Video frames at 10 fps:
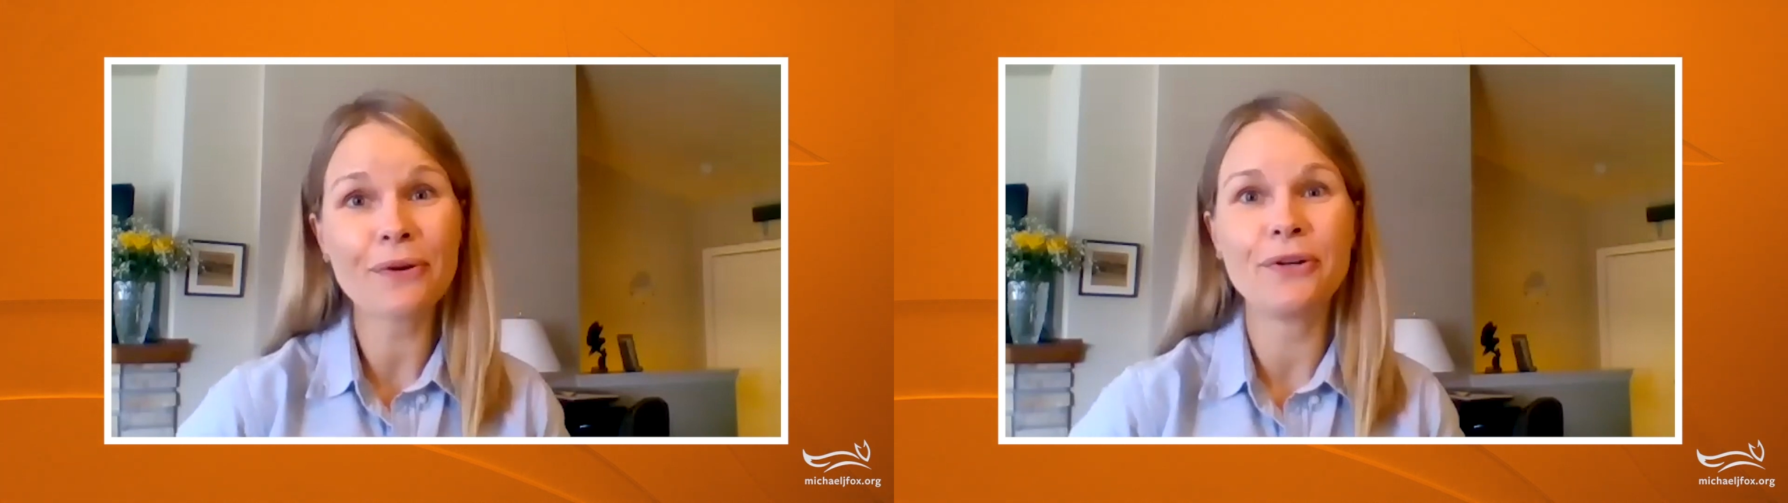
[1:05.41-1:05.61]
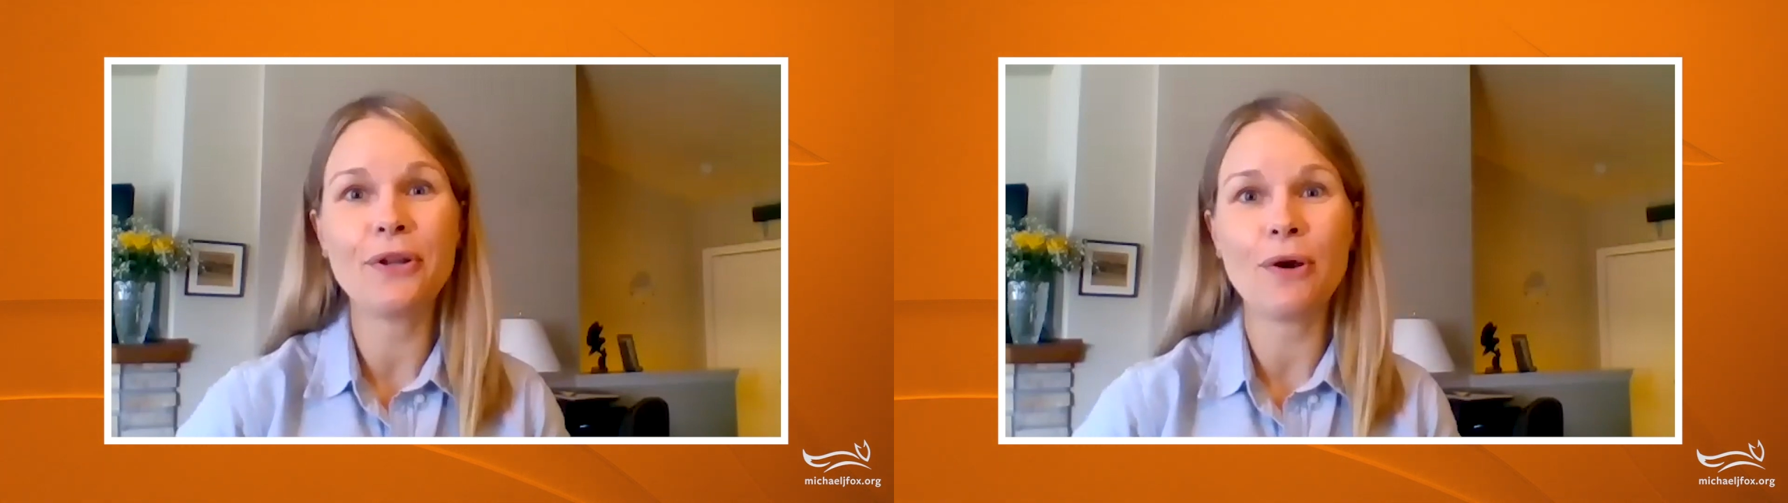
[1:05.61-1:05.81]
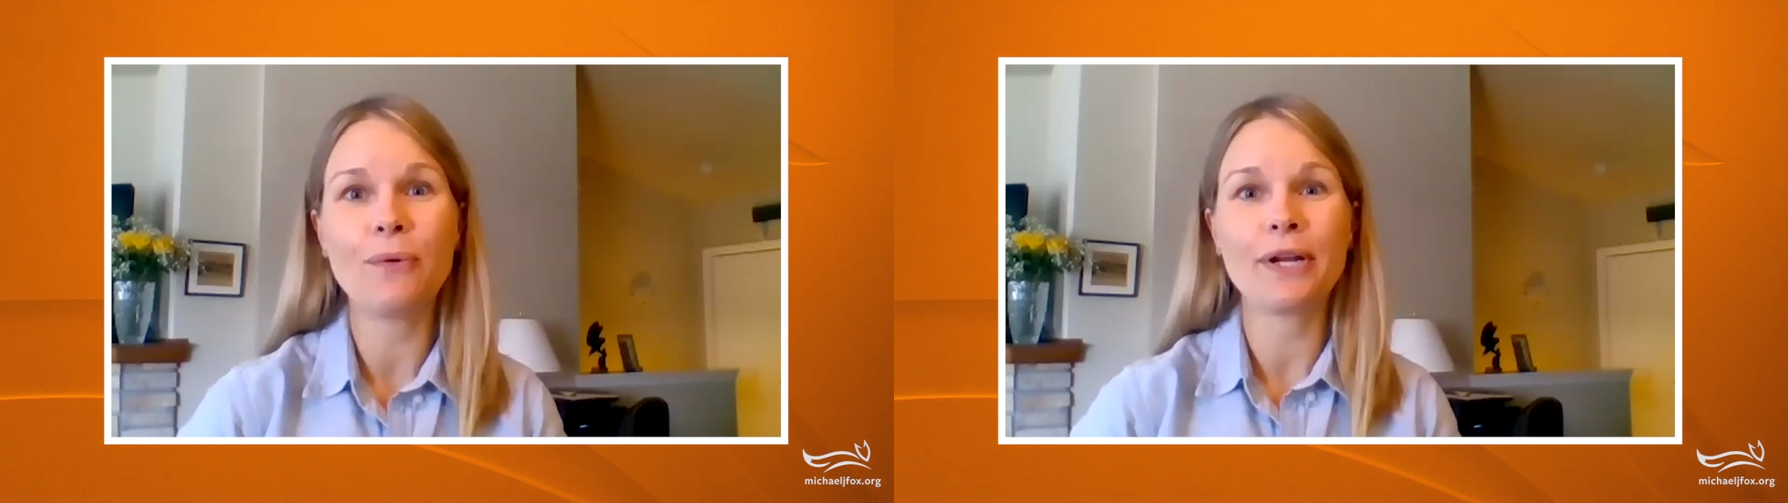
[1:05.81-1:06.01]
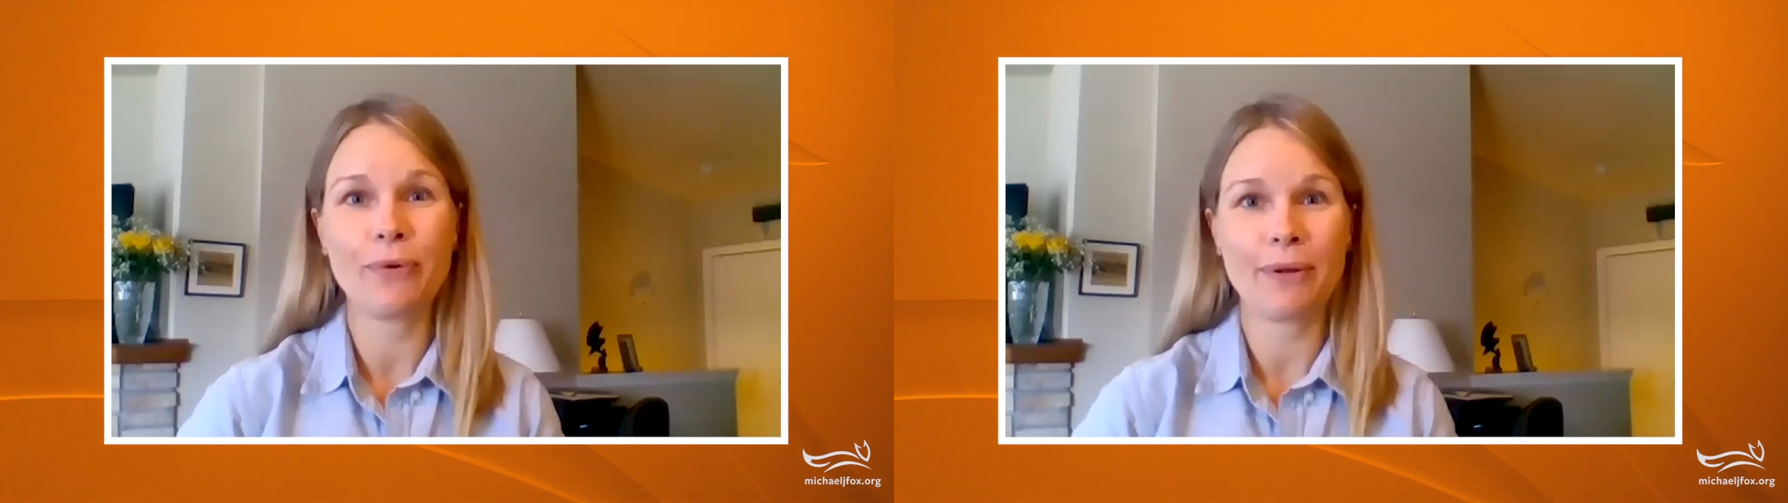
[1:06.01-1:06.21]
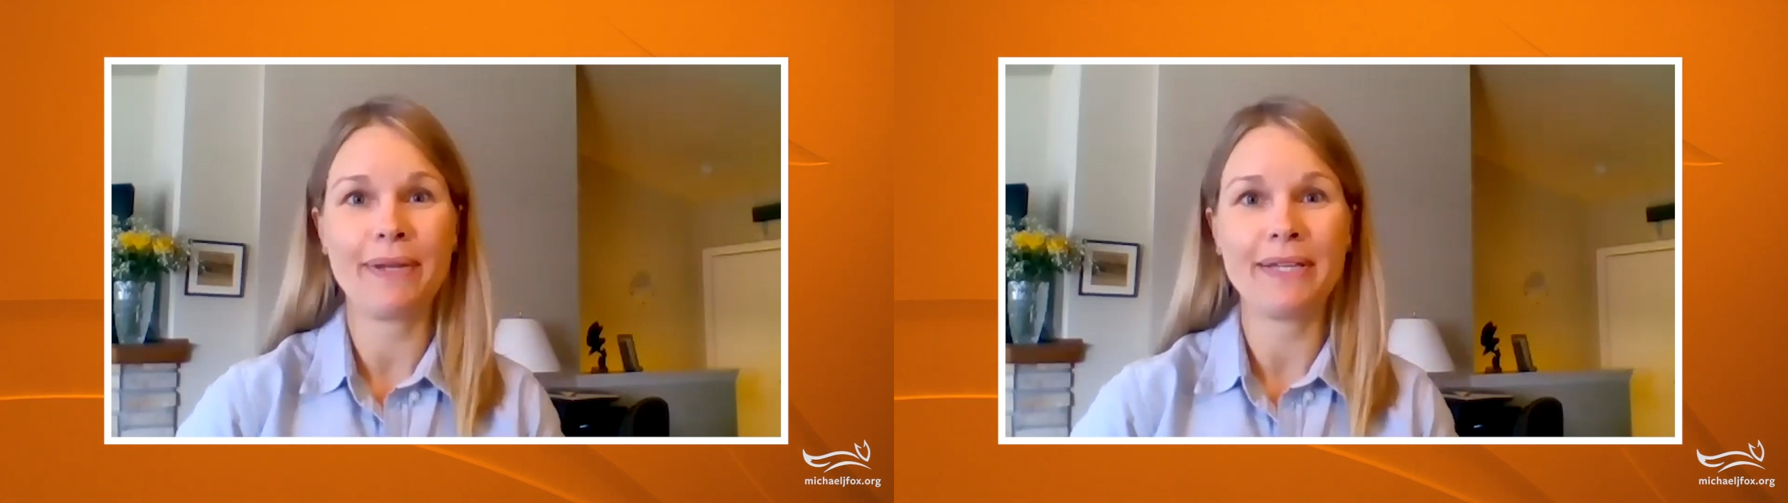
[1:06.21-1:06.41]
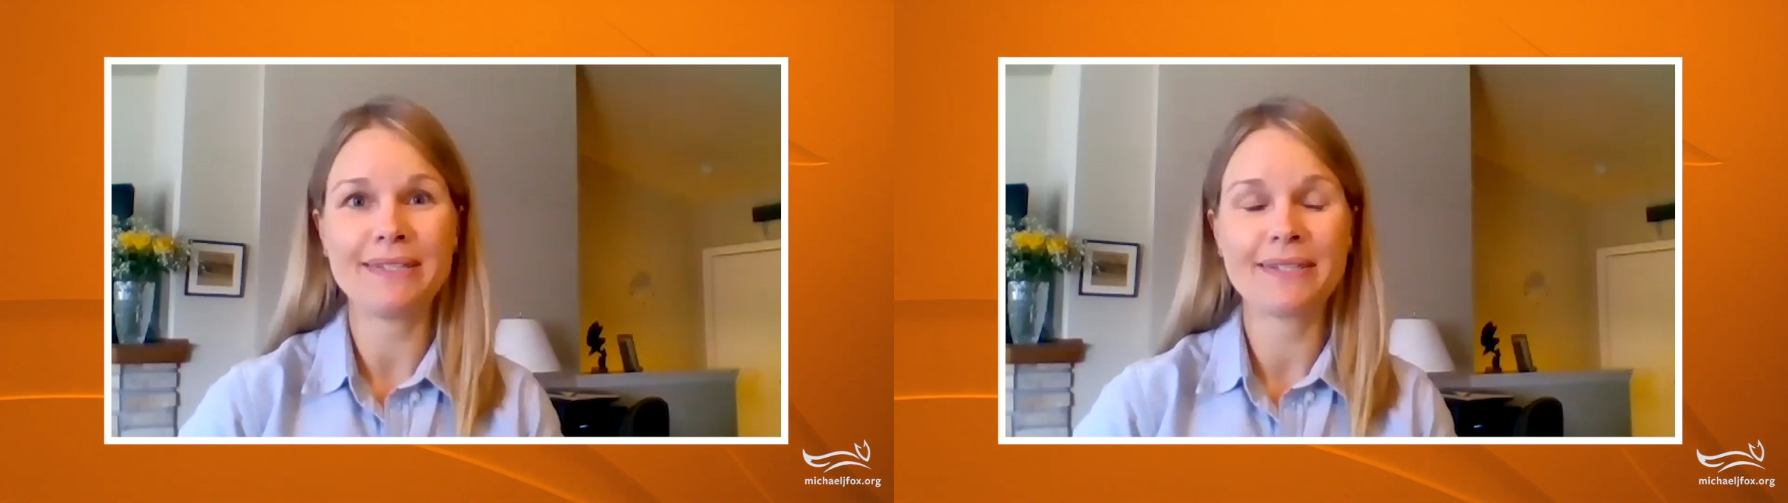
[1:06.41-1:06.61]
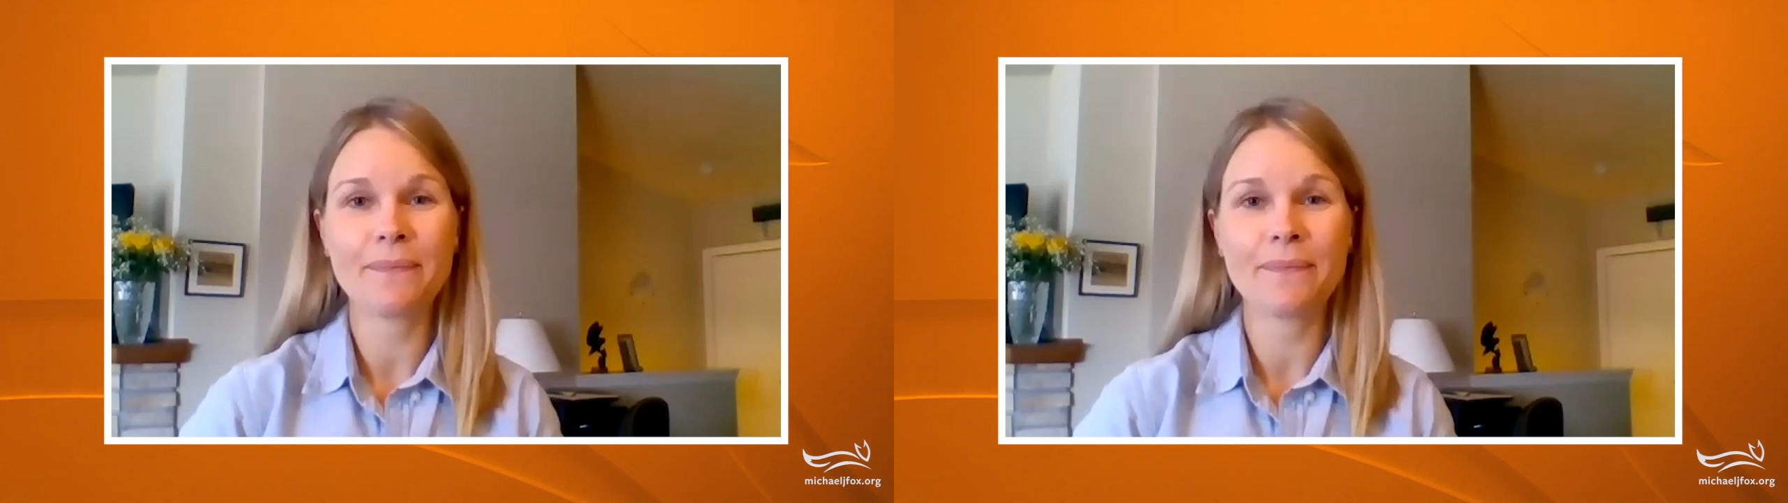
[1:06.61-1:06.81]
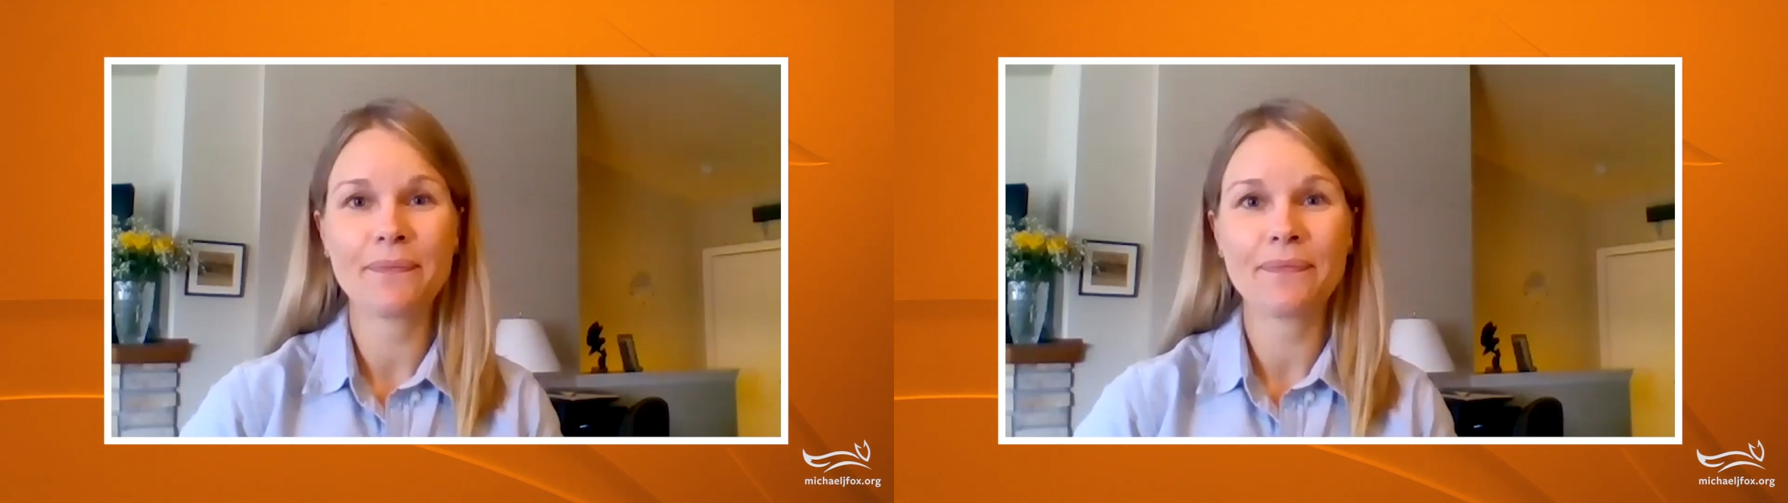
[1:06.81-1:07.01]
or no equipment.